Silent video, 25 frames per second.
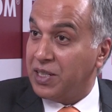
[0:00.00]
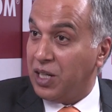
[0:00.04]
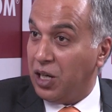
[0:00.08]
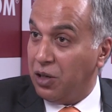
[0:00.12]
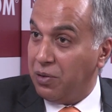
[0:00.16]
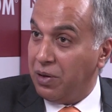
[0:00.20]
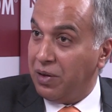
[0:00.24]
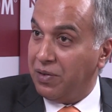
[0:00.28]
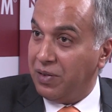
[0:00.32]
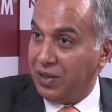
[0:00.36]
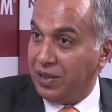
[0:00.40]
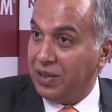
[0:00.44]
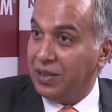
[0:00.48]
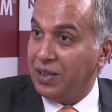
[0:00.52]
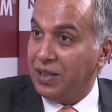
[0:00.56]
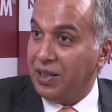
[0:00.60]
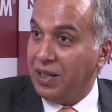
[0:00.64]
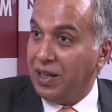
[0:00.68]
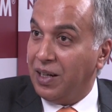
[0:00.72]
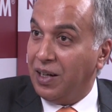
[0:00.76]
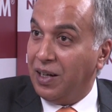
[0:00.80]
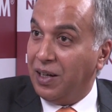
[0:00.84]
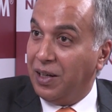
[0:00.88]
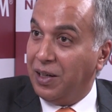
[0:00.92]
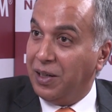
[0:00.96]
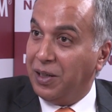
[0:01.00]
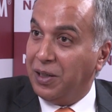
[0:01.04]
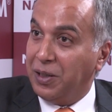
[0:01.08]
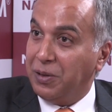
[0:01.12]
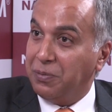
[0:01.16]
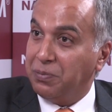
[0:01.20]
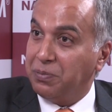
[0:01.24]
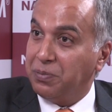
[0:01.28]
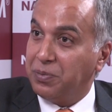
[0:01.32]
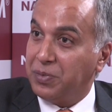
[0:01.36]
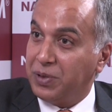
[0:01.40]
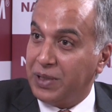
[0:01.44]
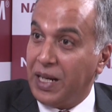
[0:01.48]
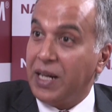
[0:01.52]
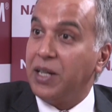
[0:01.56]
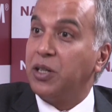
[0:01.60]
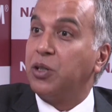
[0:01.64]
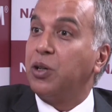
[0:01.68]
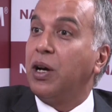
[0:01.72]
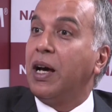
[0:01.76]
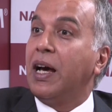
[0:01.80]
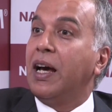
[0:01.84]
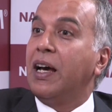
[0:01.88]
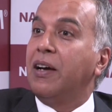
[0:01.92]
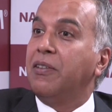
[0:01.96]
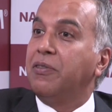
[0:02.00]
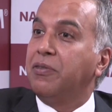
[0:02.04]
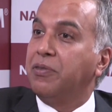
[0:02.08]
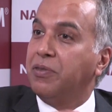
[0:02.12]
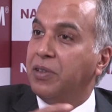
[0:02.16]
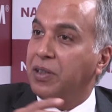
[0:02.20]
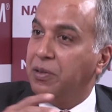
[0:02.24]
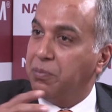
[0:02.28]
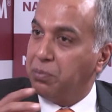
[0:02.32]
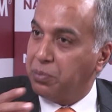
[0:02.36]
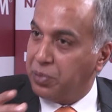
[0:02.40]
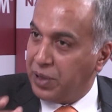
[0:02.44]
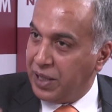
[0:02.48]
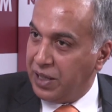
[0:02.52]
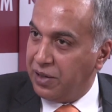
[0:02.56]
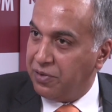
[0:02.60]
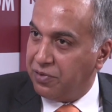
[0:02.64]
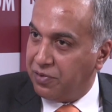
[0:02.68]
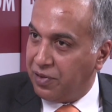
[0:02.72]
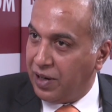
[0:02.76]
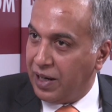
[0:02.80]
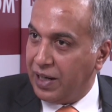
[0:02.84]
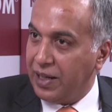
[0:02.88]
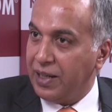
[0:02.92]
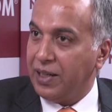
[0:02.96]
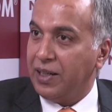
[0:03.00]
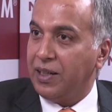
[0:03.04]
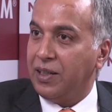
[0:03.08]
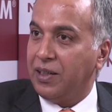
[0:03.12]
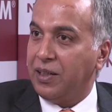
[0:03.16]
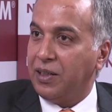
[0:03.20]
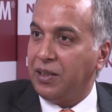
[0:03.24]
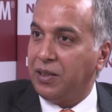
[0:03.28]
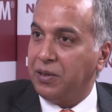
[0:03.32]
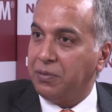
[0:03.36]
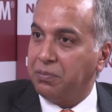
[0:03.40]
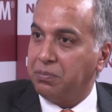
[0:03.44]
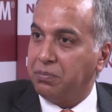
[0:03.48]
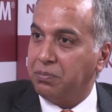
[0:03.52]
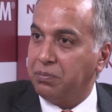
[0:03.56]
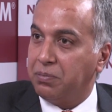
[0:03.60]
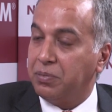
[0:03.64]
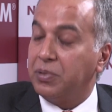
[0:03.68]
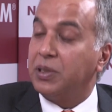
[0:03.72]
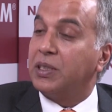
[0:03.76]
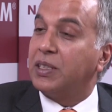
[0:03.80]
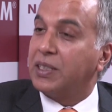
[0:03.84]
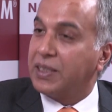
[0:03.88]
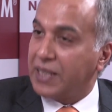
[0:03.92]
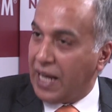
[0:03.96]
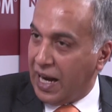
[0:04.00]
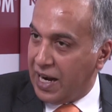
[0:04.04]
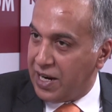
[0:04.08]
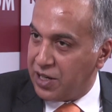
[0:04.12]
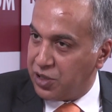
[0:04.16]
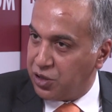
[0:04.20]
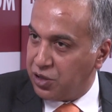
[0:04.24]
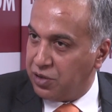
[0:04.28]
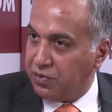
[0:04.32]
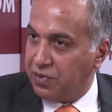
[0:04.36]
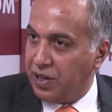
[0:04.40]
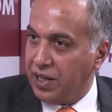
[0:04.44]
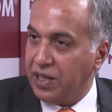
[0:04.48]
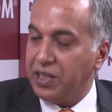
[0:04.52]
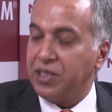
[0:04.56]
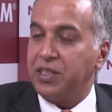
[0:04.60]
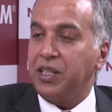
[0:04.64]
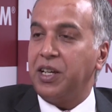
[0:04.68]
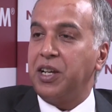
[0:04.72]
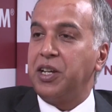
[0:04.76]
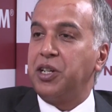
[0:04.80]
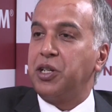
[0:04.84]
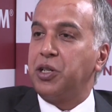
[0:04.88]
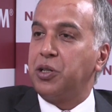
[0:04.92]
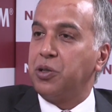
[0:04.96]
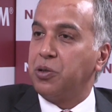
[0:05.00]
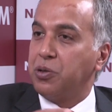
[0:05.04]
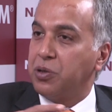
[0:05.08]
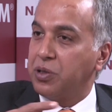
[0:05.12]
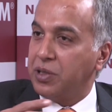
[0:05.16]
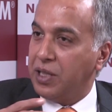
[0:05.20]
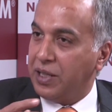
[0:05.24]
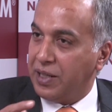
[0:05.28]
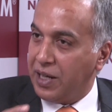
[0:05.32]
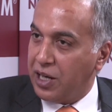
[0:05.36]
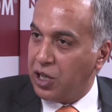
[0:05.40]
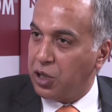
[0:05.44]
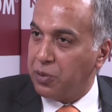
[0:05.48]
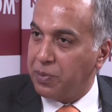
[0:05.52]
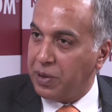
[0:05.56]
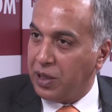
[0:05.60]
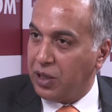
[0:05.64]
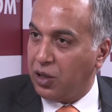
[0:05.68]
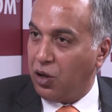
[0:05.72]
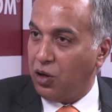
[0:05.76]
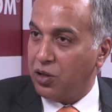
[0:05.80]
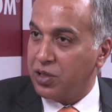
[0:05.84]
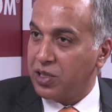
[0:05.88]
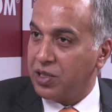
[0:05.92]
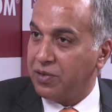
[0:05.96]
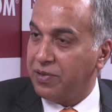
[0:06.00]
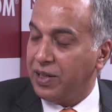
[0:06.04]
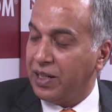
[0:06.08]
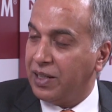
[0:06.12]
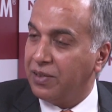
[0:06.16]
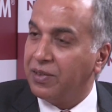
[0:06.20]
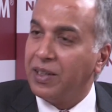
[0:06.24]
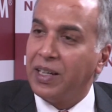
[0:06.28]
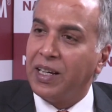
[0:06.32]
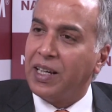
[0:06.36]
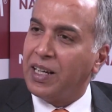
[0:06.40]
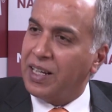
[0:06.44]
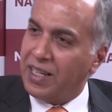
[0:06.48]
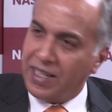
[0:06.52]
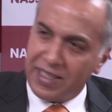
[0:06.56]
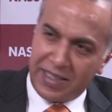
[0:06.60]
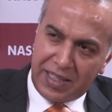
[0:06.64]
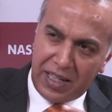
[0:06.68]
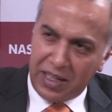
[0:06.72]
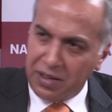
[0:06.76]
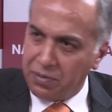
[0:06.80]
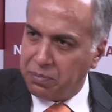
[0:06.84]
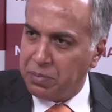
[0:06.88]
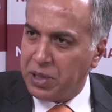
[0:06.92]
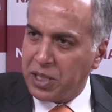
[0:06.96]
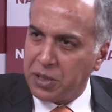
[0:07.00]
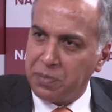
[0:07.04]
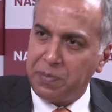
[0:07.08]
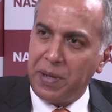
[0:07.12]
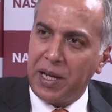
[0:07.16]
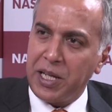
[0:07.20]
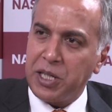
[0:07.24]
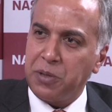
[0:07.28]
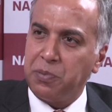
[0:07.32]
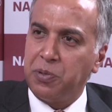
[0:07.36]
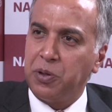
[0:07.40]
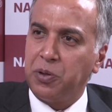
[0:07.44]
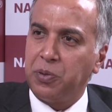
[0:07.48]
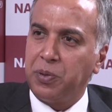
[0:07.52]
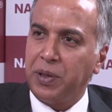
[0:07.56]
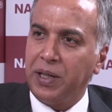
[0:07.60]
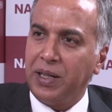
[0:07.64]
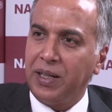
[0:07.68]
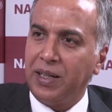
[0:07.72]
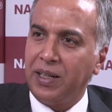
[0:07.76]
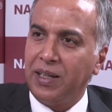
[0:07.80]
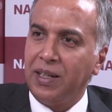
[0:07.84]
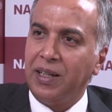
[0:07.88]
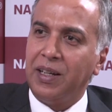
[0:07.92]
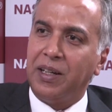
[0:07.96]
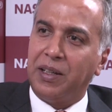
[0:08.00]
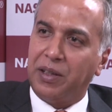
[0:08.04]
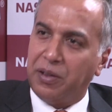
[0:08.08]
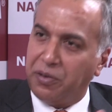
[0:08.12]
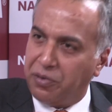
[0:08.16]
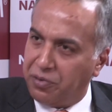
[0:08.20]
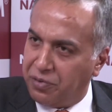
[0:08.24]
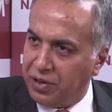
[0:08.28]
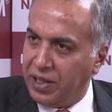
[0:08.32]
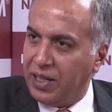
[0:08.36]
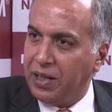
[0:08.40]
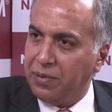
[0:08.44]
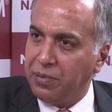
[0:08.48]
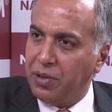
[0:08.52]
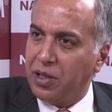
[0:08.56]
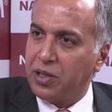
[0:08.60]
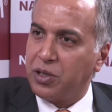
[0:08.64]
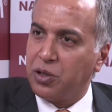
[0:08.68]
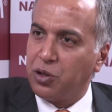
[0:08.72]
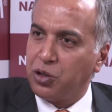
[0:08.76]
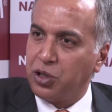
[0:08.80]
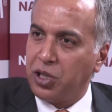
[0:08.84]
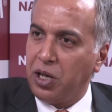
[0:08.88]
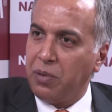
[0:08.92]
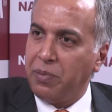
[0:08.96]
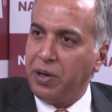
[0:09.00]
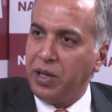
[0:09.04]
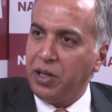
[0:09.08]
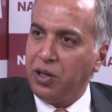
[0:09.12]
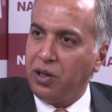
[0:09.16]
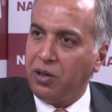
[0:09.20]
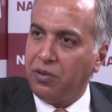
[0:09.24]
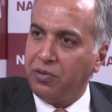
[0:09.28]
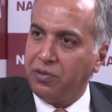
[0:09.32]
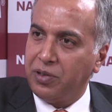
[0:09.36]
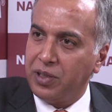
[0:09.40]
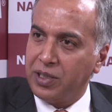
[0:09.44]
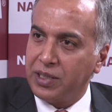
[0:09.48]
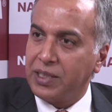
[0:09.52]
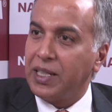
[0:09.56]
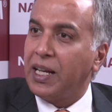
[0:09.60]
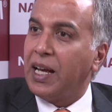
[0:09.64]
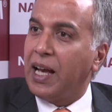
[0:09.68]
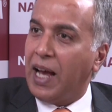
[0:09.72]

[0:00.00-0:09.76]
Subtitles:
however, tend to have predefined stands on various issues. They tend to be conservative. Is there a mismatch between the freedom that social media offers